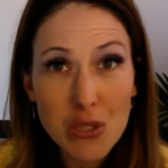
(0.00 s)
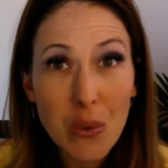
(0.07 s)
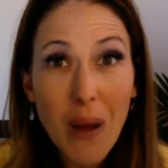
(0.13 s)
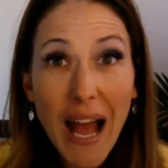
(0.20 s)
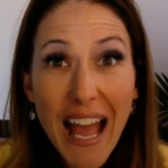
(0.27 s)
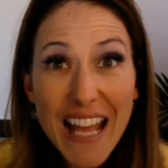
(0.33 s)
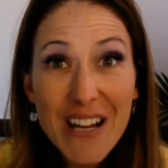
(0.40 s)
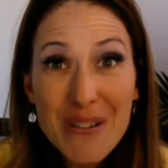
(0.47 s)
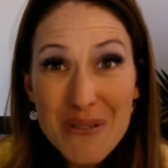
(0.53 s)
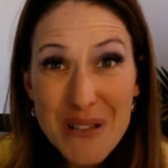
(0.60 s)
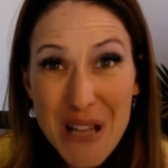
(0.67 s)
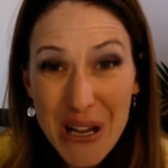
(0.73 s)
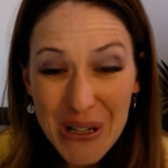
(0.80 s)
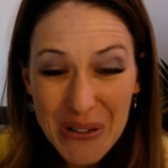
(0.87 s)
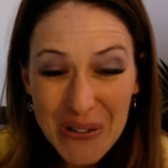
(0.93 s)
so I
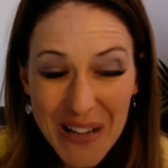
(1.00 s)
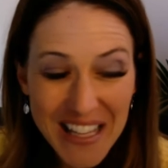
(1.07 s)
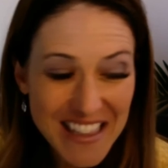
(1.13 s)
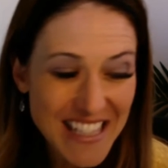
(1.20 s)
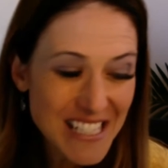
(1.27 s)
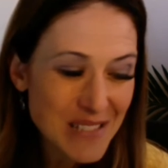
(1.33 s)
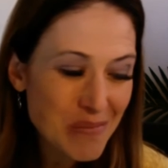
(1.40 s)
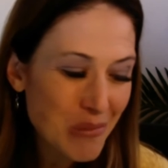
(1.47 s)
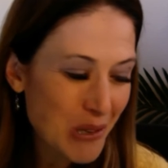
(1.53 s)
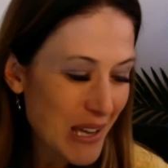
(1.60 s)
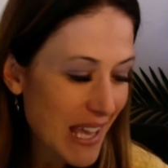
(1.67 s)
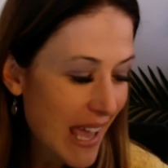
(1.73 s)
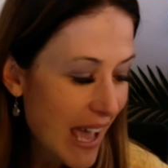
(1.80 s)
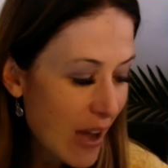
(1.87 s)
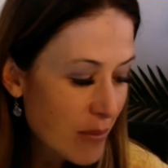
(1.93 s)
don't know at this
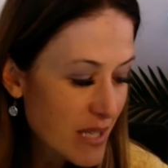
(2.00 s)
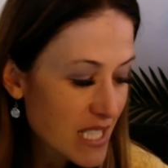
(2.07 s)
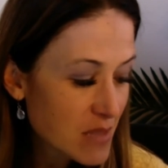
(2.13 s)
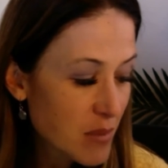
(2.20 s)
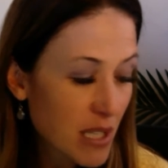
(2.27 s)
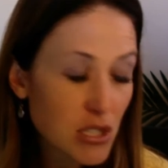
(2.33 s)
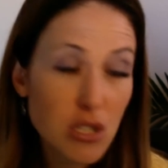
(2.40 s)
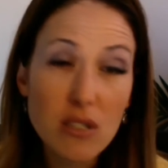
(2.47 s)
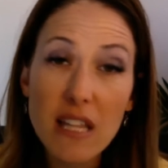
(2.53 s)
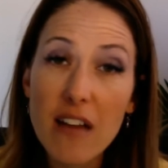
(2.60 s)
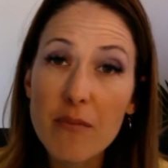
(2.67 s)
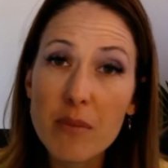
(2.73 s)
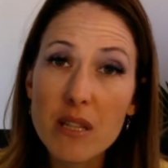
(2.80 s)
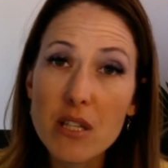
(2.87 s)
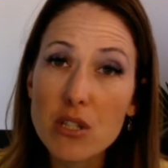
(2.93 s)
point how many spots are
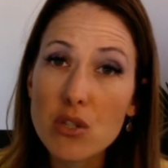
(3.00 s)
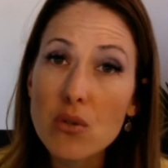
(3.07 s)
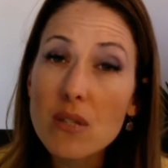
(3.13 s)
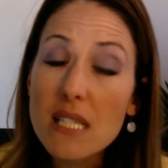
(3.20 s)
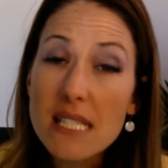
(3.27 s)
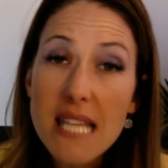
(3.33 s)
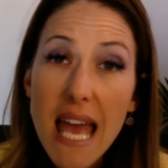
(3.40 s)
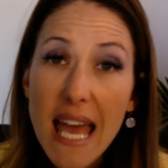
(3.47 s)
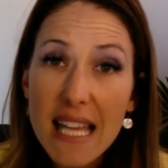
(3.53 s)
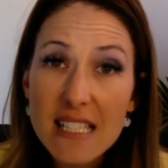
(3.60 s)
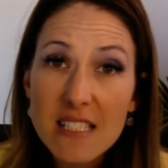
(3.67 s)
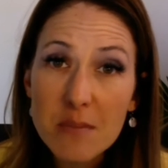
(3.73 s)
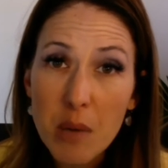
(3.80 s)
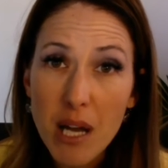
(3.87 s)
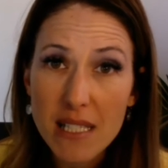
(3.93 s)
left, but there's only
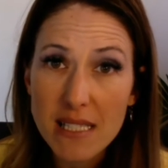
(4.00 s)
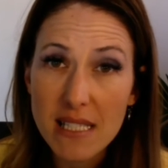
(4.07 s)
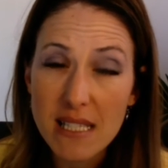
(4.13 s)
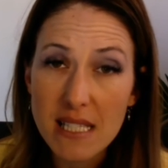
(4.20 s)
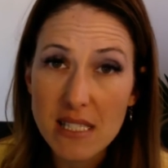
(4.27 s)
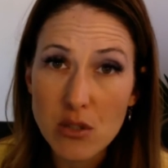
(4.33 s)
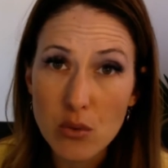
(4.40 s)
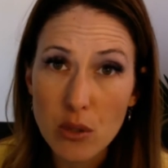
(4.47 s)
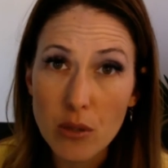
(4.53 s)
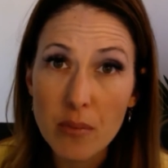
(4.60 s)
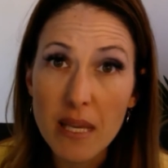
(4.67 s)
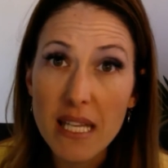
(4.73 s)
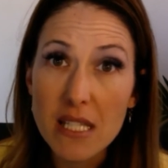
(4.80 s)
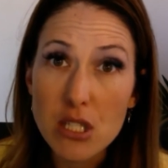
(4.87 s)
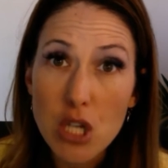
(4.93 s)
10 spots in this
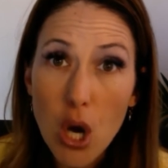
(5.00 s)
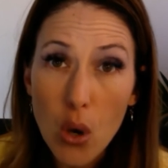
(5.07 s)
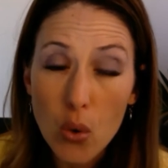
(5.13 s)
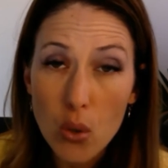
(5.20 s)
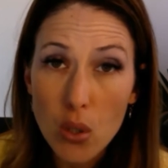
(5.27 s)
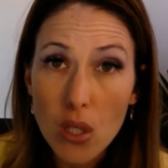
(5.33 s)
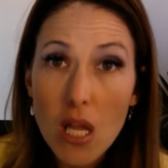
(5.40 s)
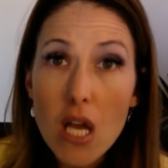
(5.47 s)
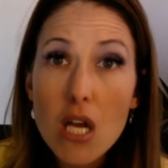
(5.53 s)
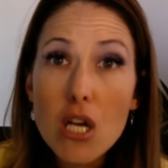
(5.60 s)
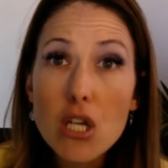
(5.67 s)
group in total.